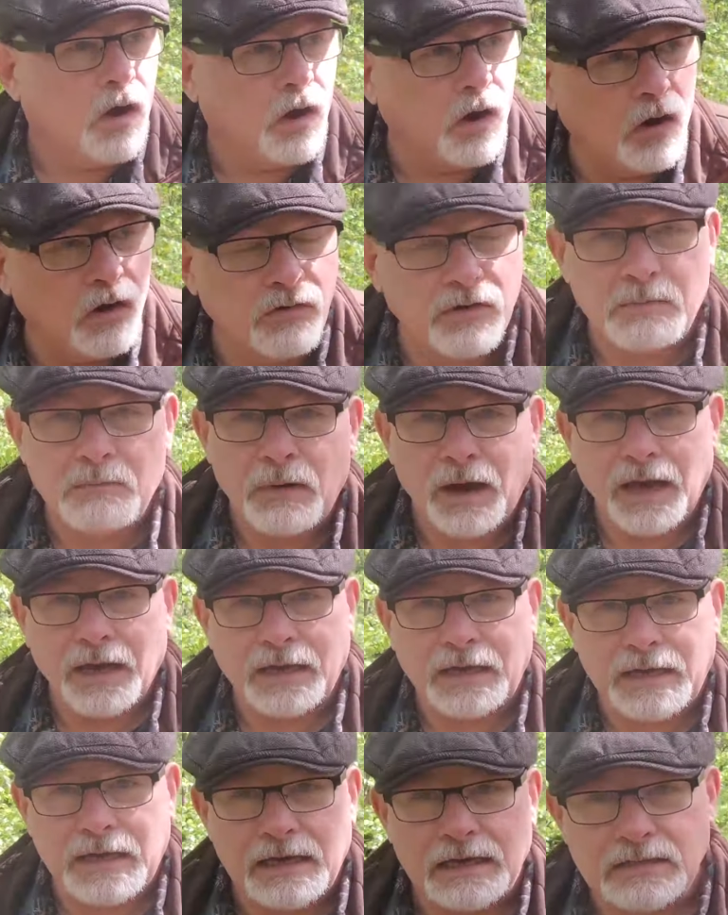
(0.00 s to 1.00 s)
Or in
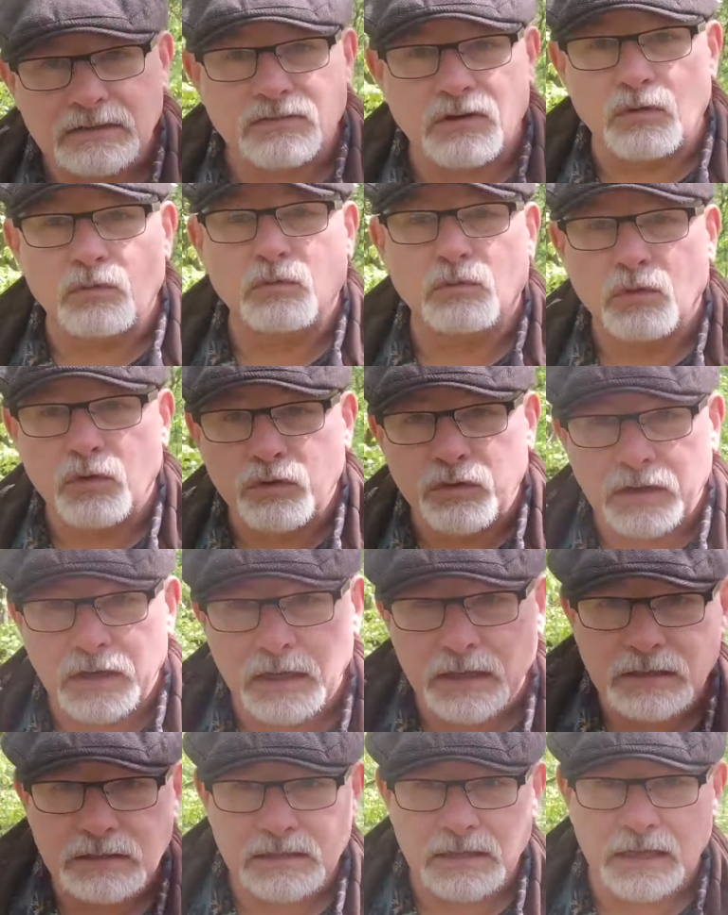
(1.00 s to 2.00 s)
my case, from
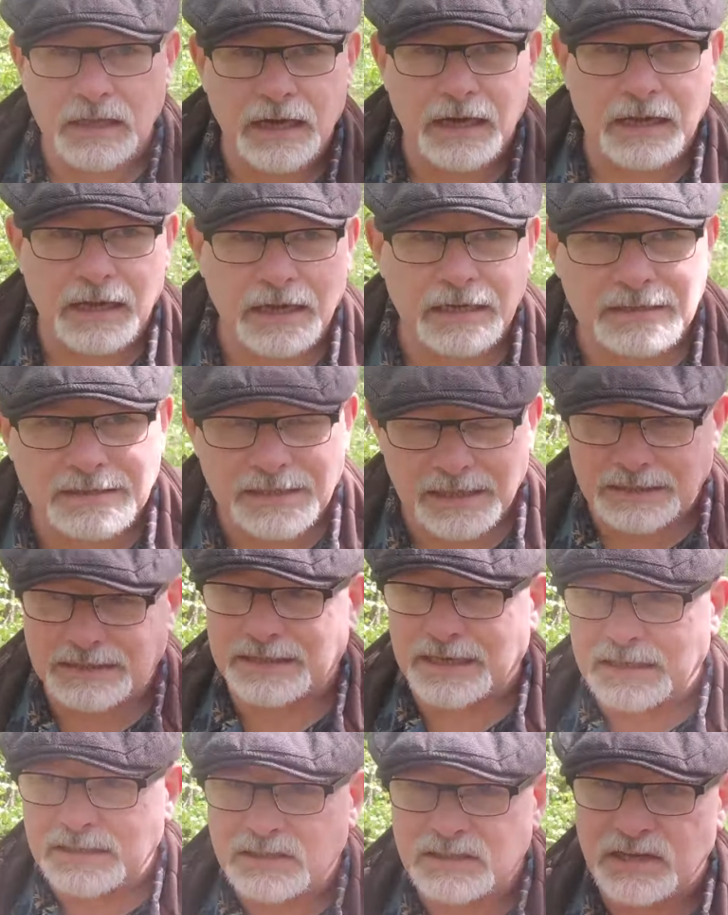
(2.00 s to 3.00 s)
looking into ley lines, I
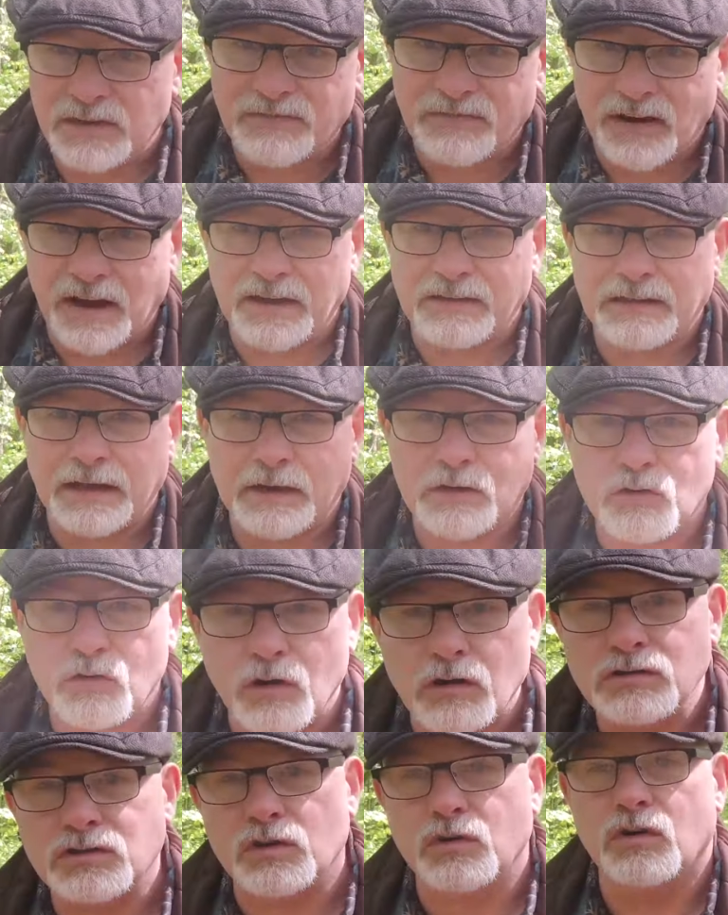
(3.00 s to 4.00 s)
tend to find that
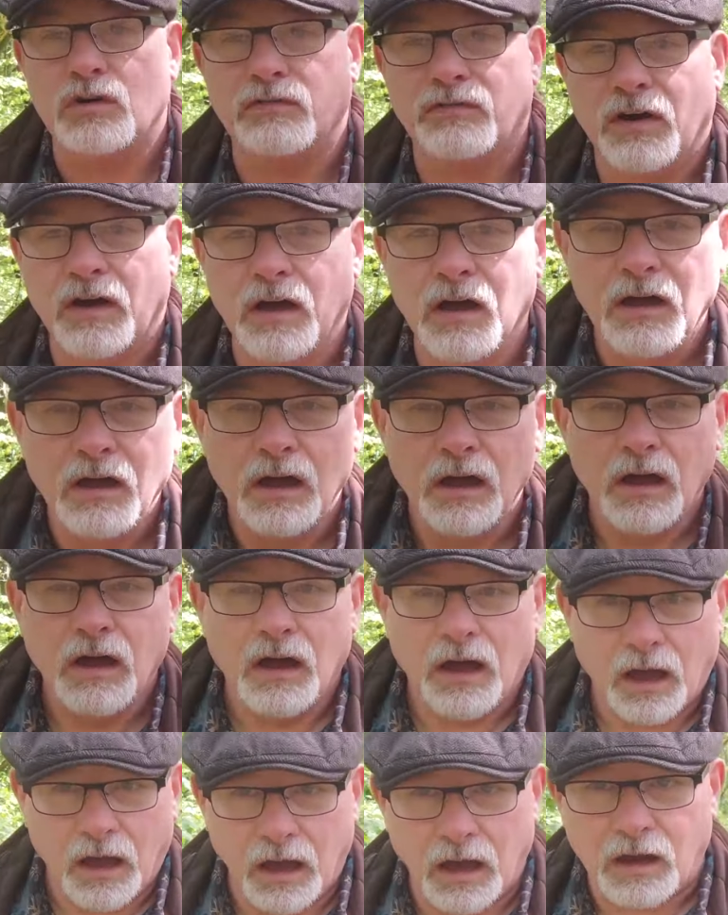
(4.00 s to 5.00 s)
crossover
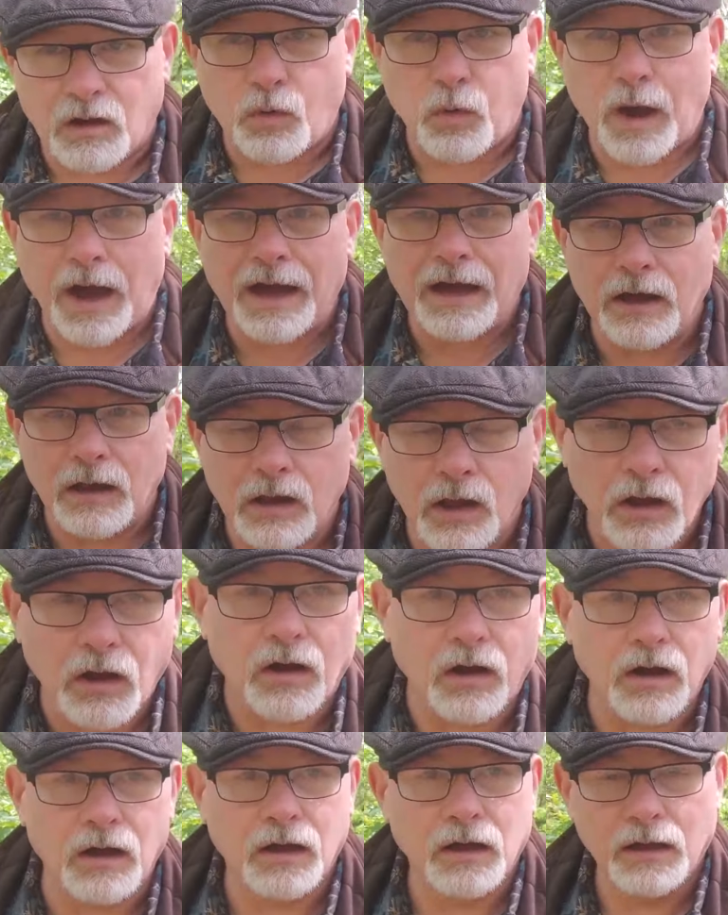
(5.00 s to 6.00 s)
quite a
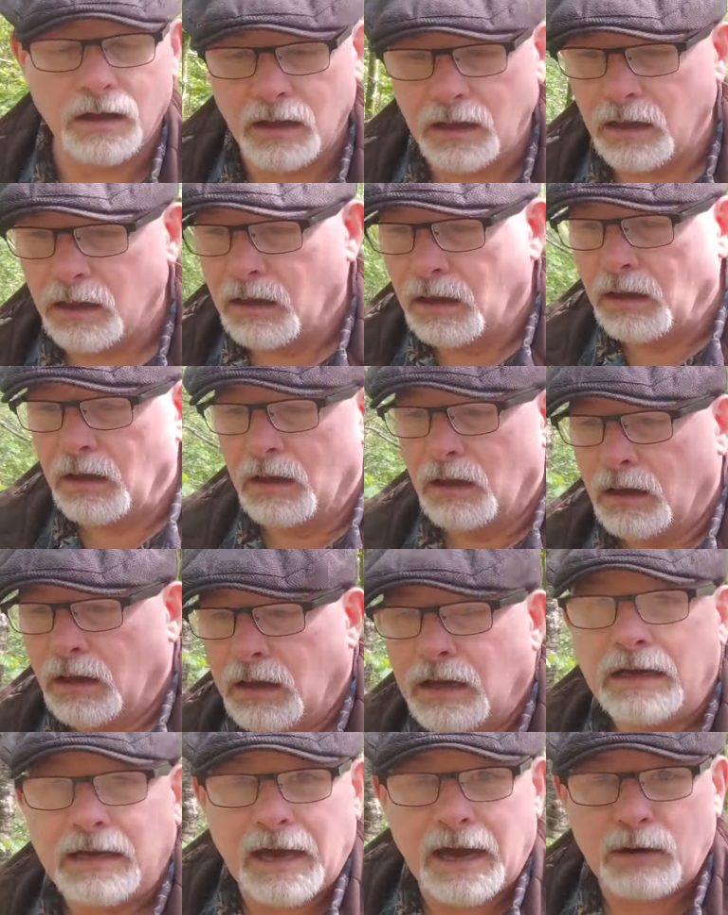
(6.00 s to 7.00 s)
lot.
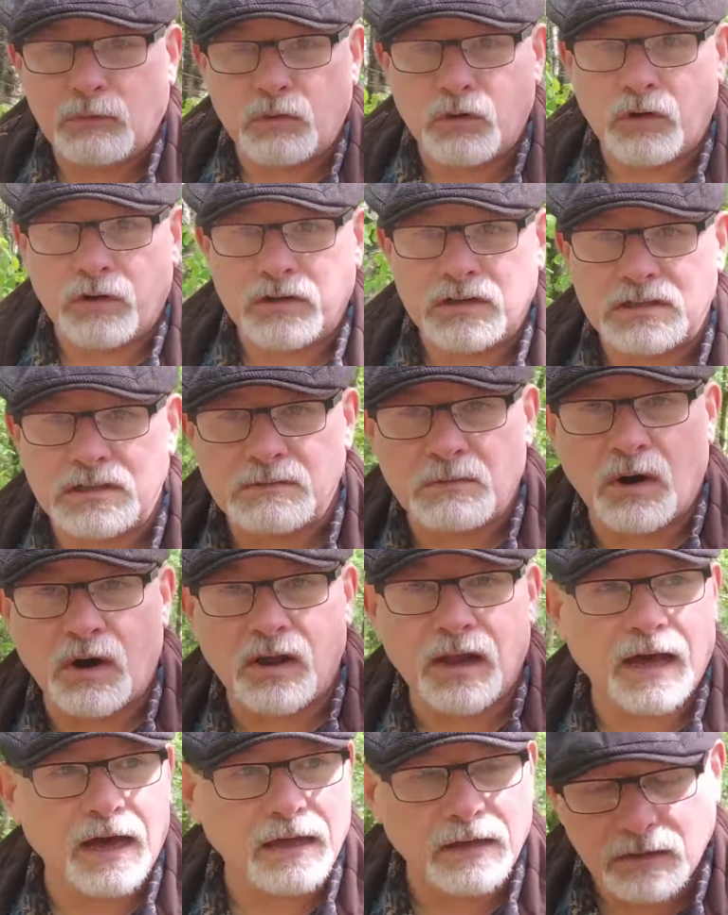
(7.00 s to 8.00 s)
Yeah, we're on a
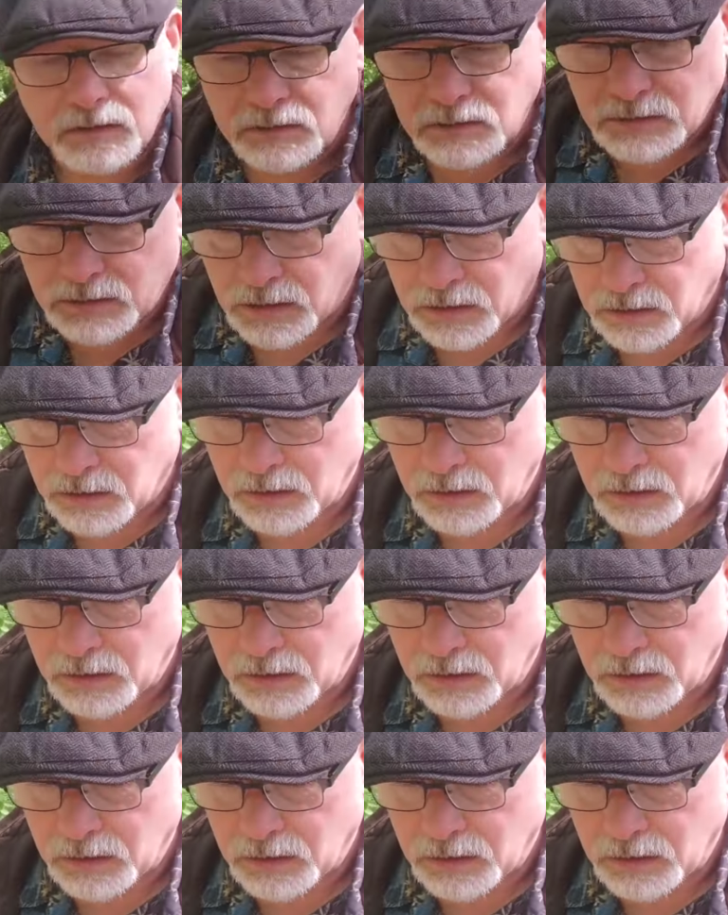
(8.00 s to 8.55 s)
small island.